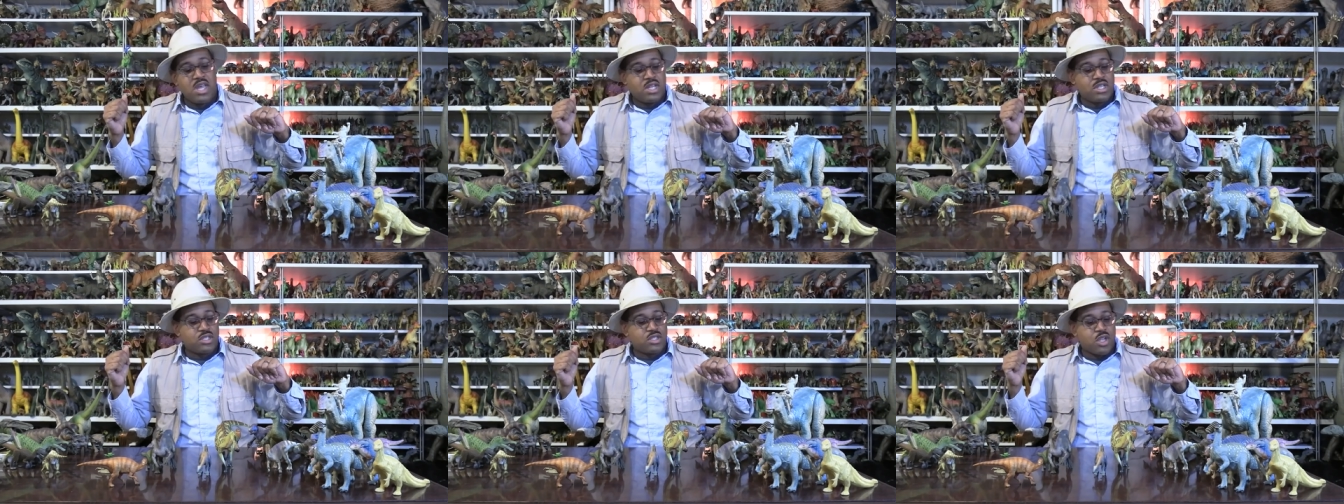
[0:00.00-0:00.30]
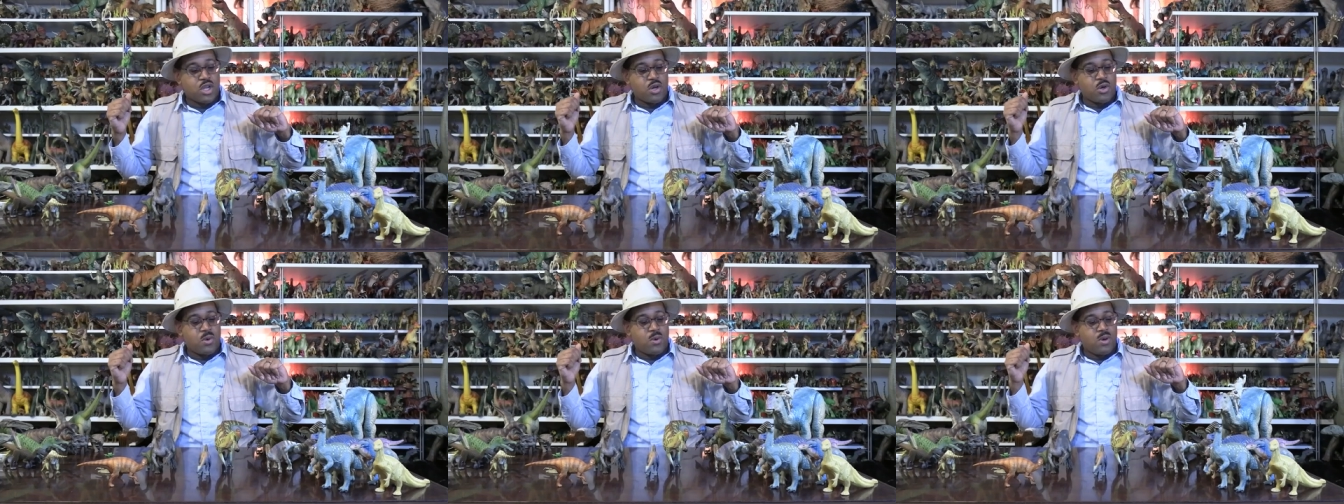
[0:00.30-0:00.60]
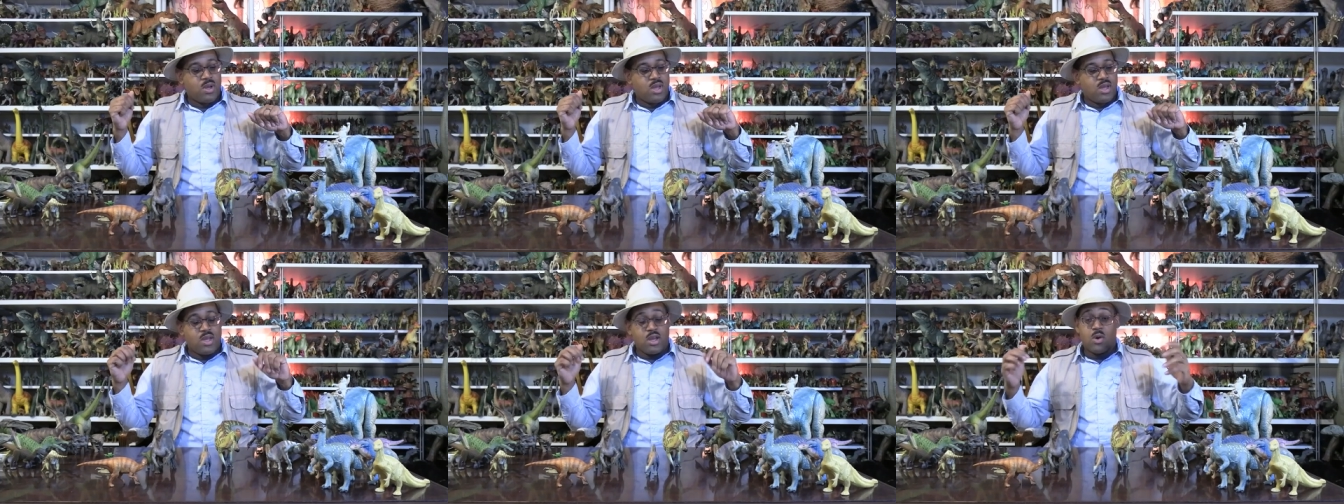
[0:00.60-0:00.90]
So
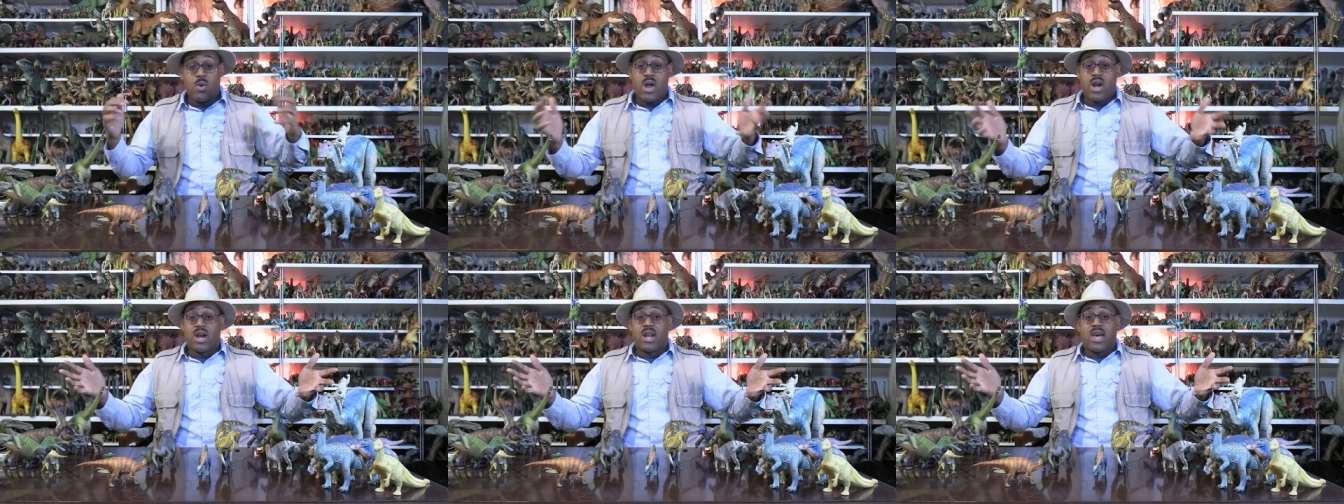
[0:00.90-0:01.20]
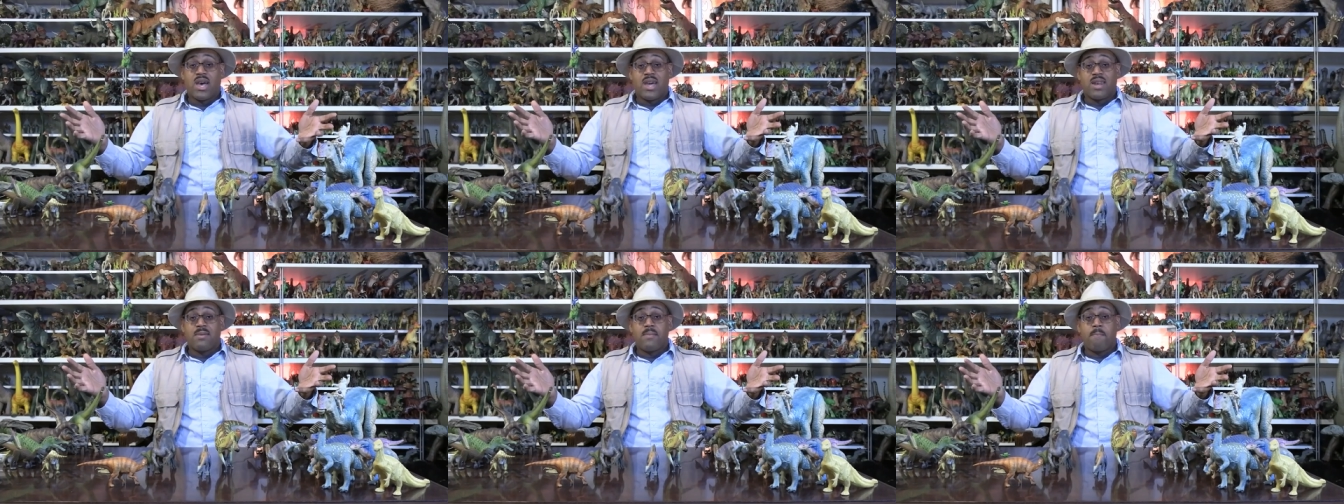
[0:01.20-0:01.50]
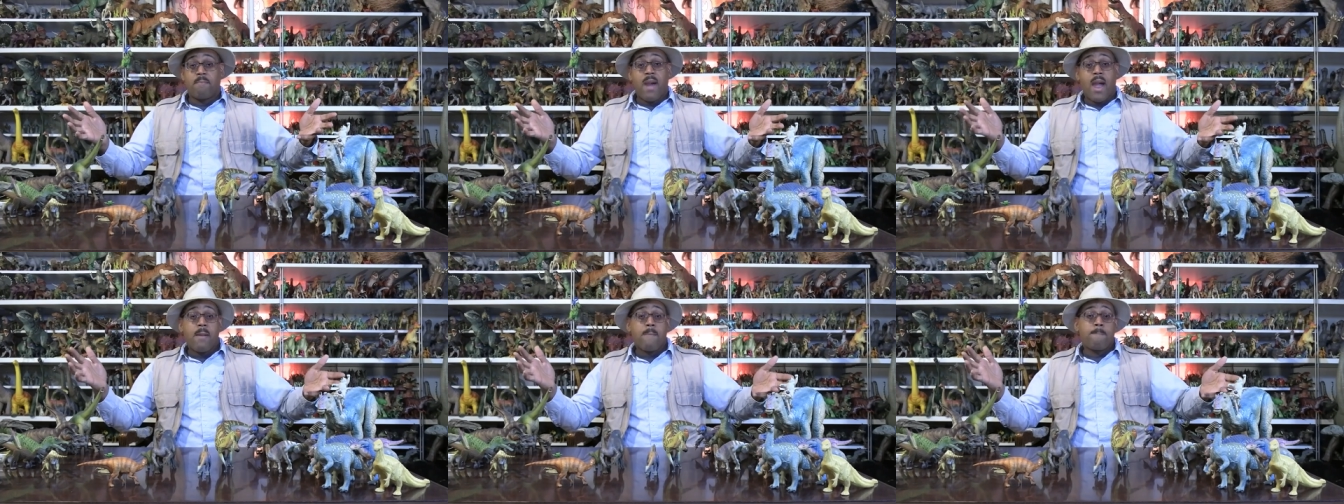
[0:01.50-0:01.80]
it went on.
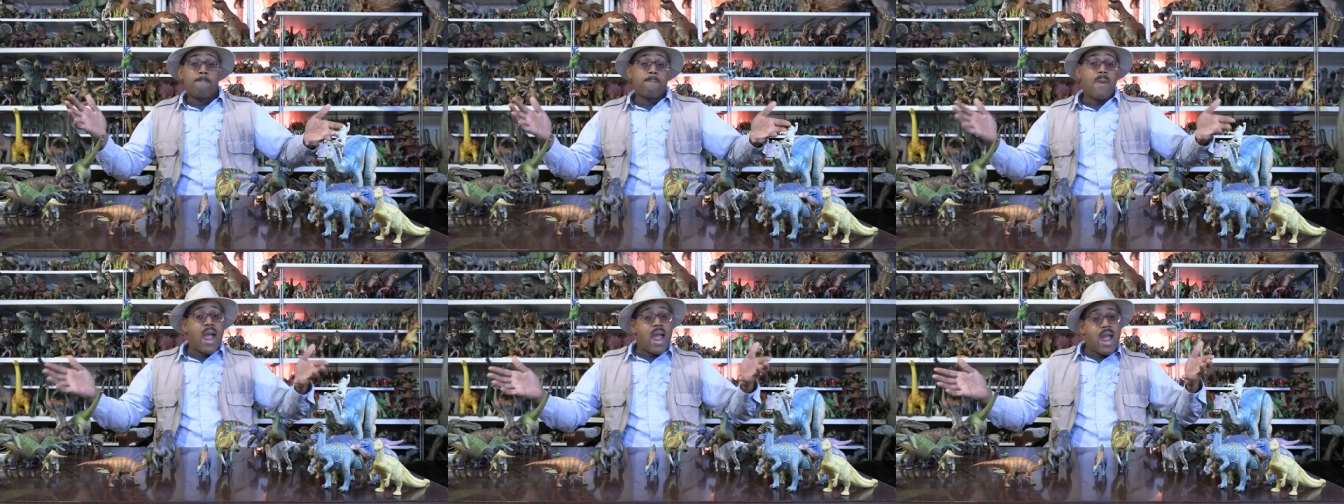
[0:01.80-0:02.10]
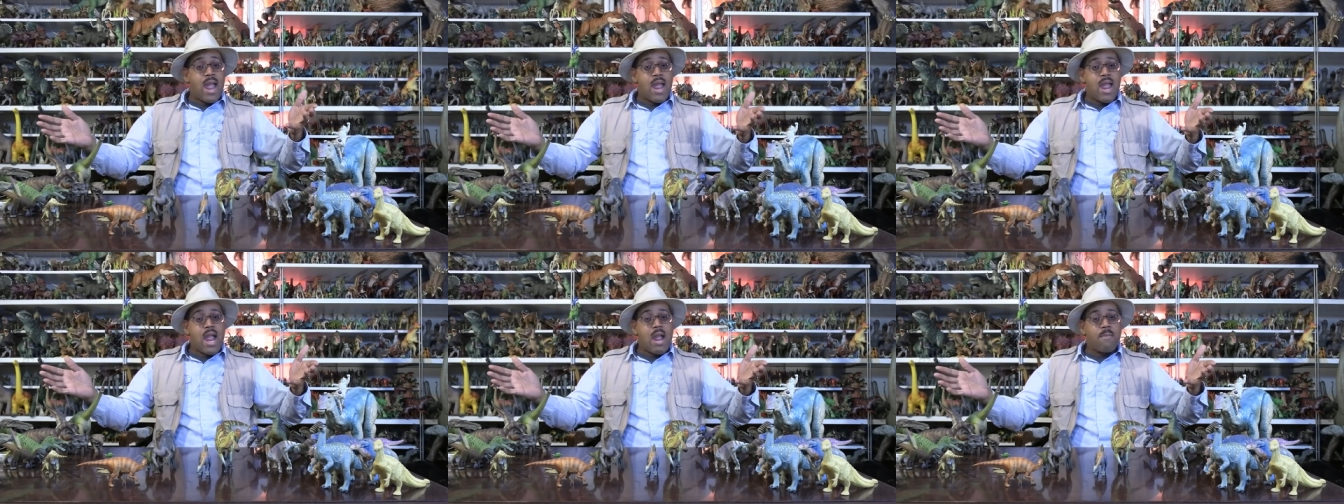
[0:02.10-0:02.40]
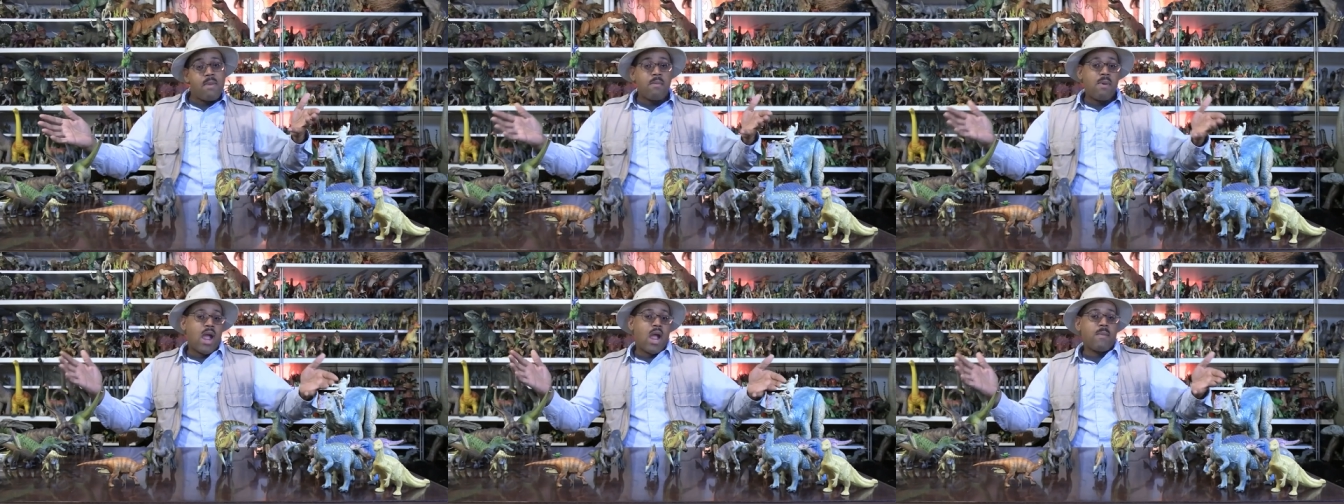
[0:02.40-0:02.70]

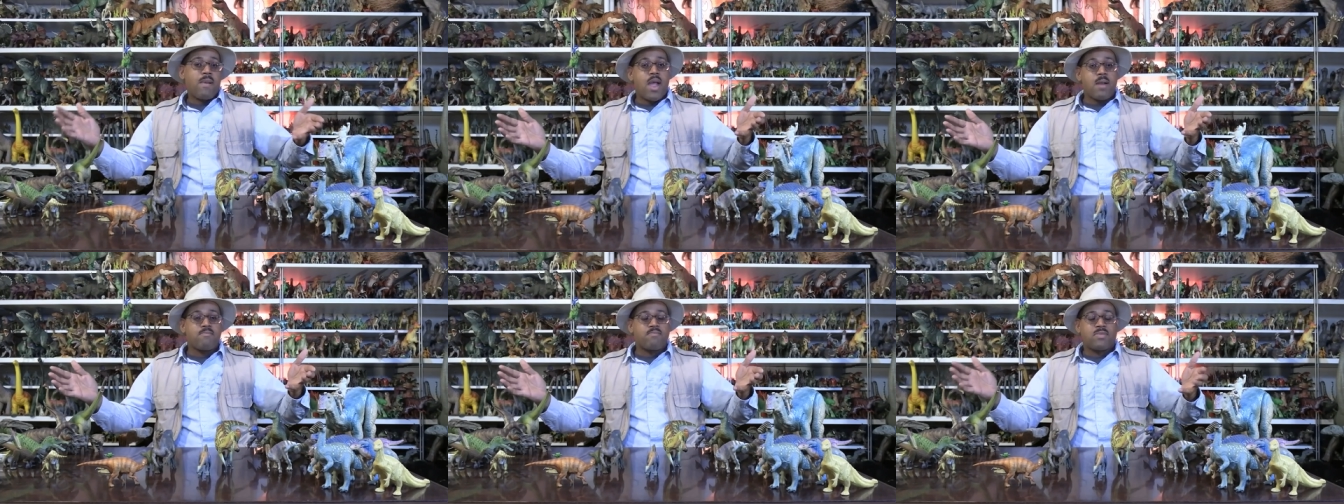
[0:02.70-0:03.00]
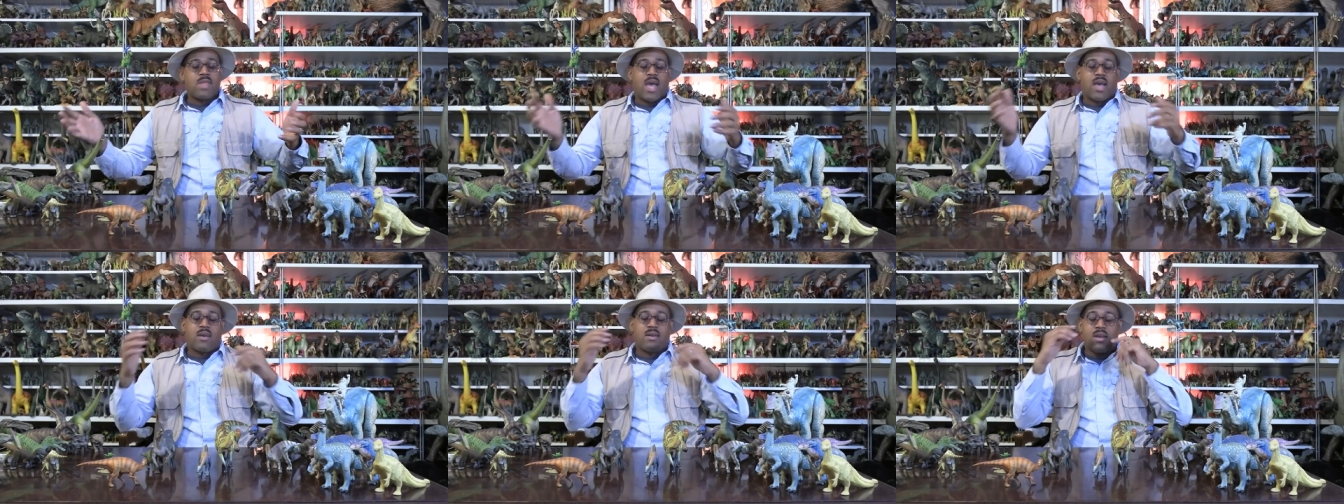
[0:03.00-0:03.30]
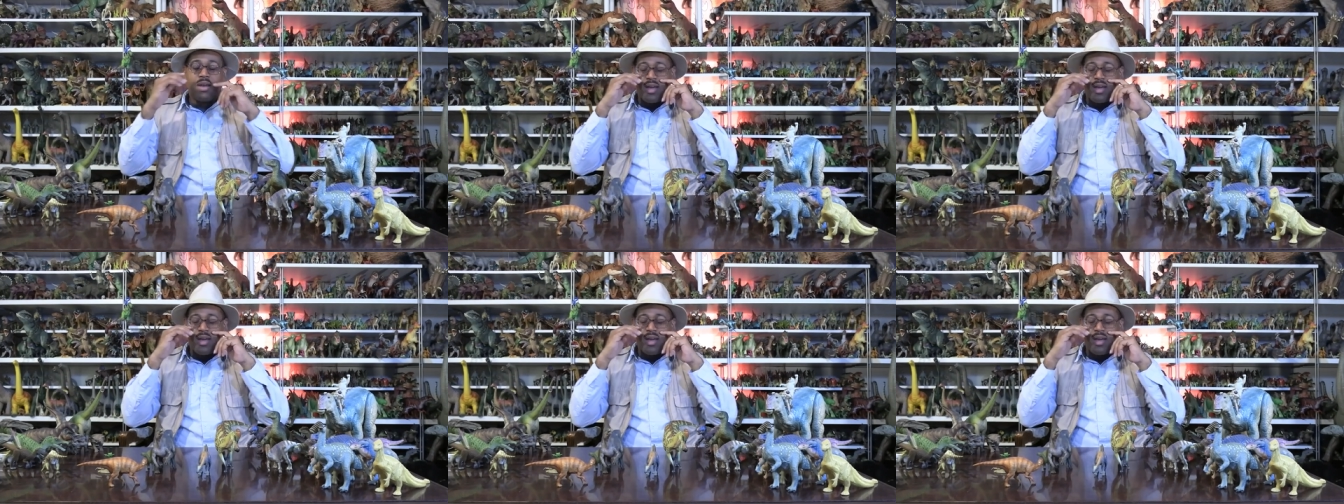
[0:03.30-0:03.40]
Nah.